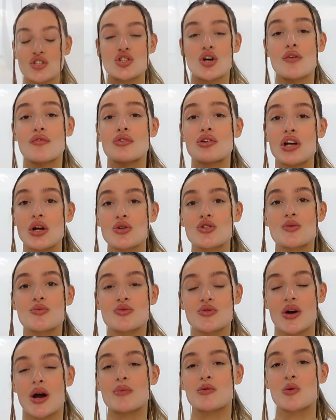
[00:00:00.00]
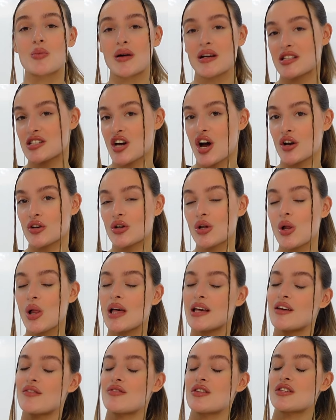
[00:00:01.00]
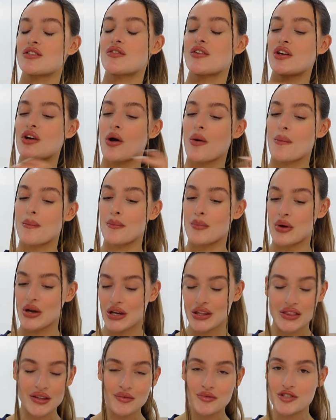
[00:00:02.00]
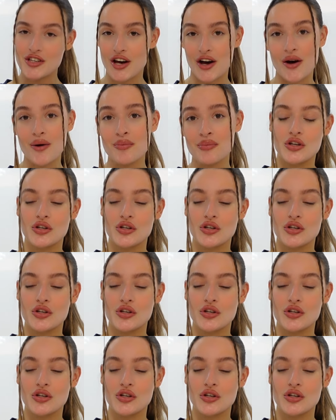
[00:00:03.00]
Don't forget to subscribe to my channel and give this video a big thumbs up.